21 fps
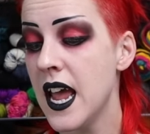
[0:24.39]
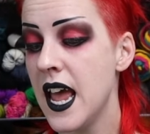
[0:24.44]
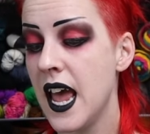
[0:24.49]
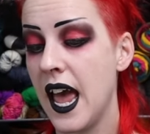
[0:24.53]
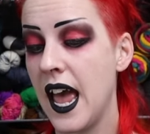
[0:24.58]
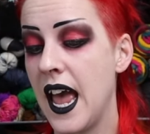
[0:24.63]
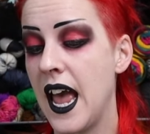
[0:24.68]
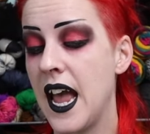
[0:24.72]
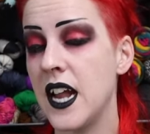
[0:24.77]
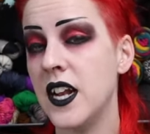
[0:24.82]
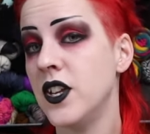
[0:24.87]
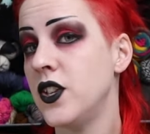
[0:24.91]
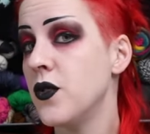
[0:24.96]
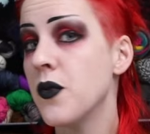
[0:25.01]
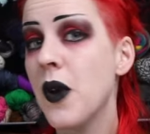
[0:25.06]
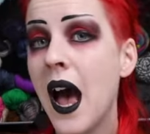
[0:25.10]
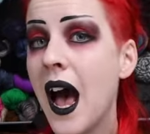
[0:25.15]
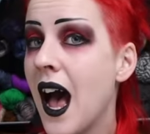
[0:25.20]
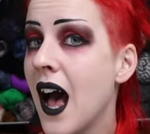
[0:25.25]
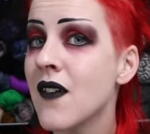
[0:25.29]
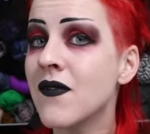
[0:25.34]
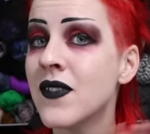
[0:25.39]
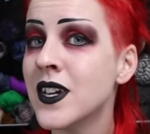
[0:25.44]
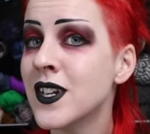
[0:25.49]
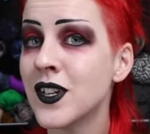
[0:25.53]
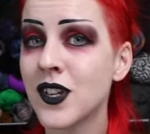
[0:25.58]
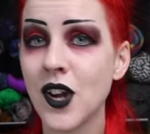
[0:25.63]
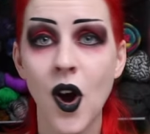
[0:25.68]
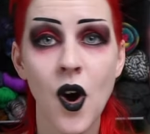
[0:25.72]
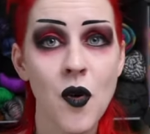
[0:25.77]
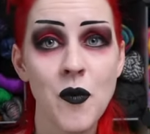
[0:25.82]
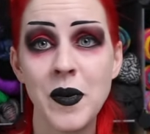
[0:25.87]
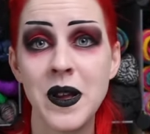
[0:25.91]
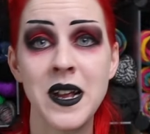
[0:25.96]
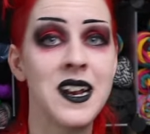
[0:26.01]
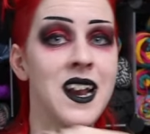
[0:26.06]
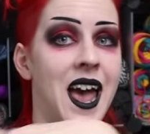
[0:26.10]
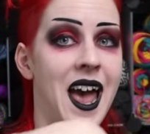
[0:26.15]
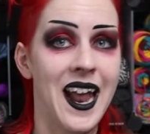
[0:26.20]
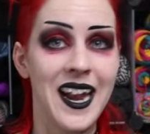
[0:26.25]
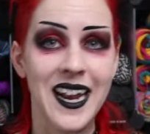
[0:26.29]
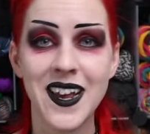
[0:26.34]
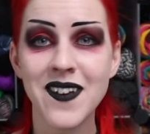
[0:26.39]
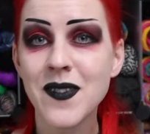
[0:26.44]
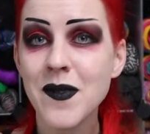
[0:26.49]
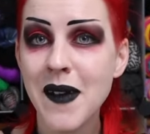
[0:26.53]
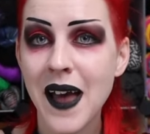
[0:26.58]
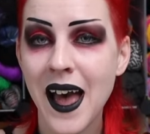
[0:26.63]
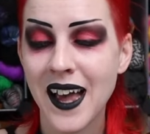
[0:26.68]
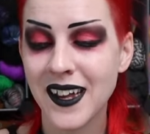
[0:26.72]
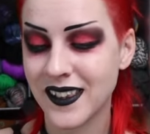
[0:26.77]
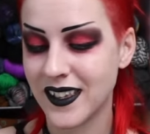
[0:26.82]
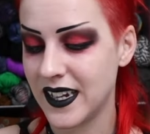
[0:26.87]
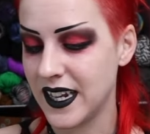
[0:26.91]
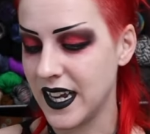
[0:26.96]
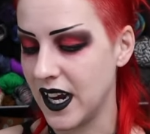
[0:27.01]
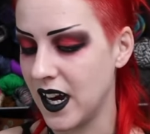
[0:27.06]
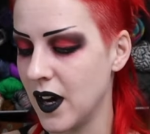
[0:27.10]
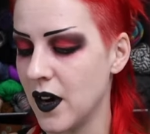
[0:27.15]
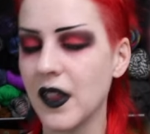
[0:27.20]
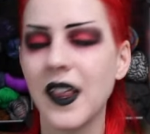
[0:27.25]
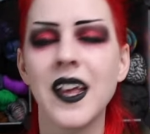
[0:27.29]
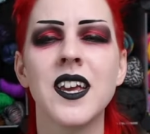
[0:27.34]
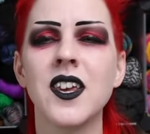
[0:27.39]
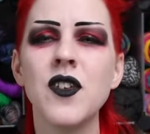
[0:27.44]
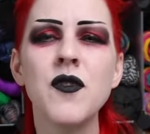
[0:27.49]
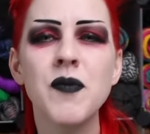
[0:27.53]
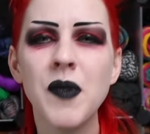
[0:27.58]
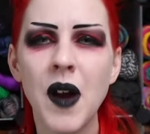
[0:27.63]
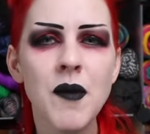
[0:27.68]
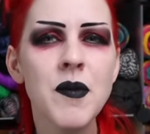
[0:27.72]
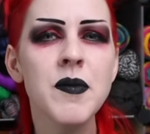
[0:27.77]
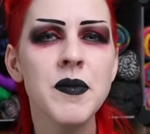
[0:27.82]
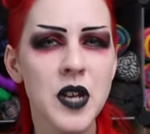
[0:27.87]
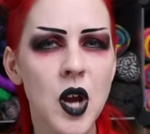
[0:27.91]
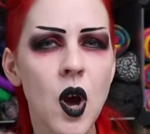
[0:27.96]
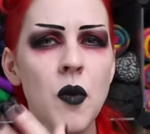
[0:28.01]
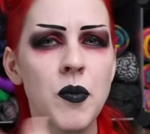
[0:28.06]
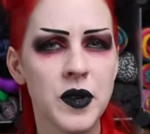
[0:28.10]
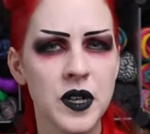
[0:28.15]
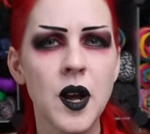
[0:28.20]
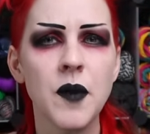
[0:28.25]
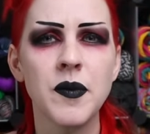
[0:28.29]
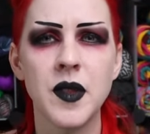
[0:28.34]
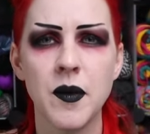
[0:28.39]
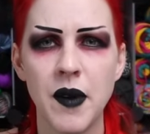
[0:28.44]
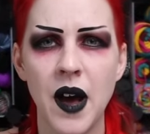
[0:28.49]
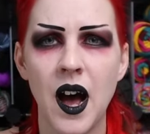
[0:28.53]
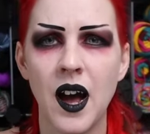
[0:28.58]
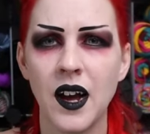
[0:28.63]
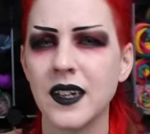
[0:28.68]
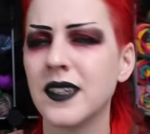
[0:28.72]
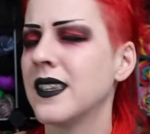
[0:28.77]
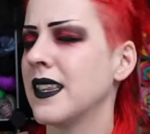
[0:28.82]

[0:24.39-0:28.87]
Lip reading: and you haven't opened any of the bags in here, like, you probably opened up the box.